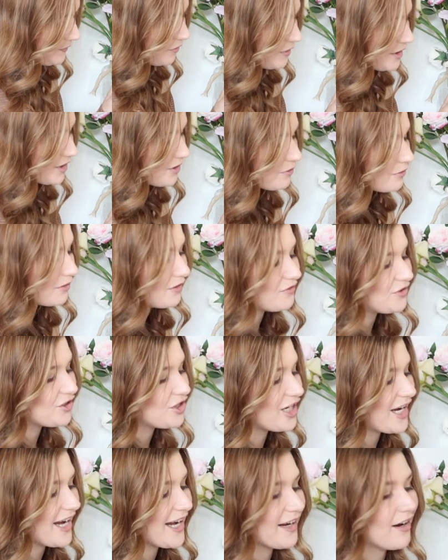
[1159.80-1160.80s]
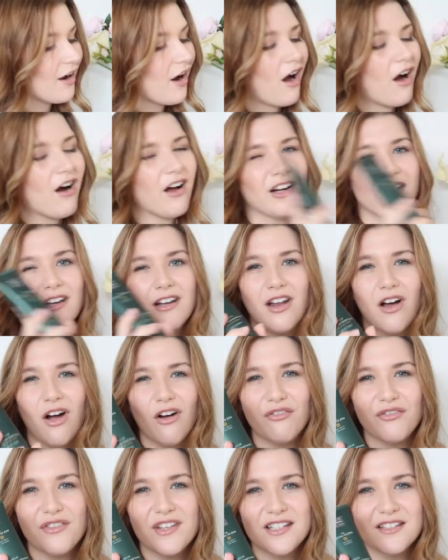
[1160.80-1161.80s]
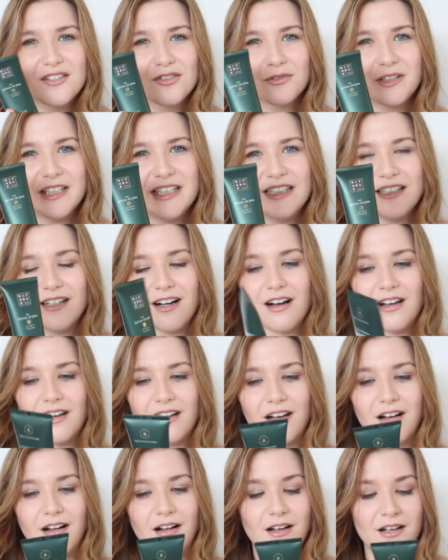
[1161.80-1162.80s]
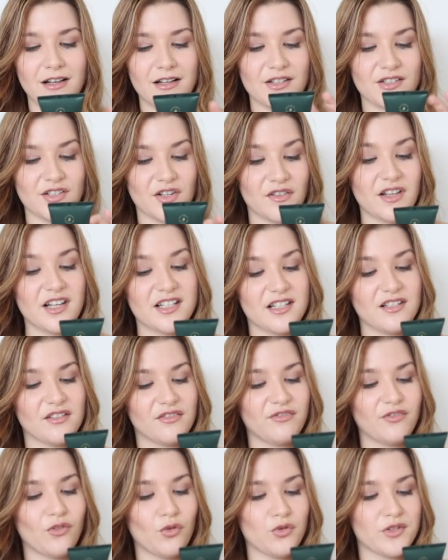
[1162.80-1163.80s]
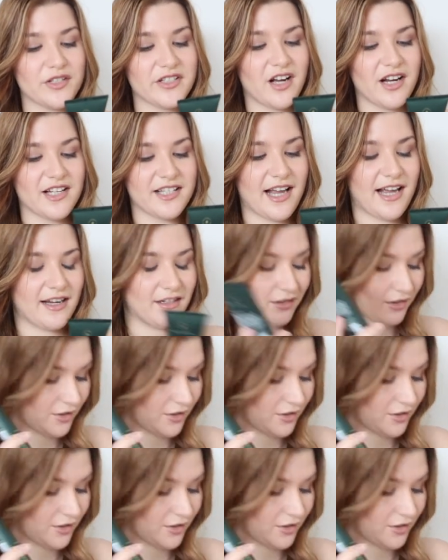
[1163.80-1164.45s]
Ritual of Jing, oh, I love this green color. So this is a full size hand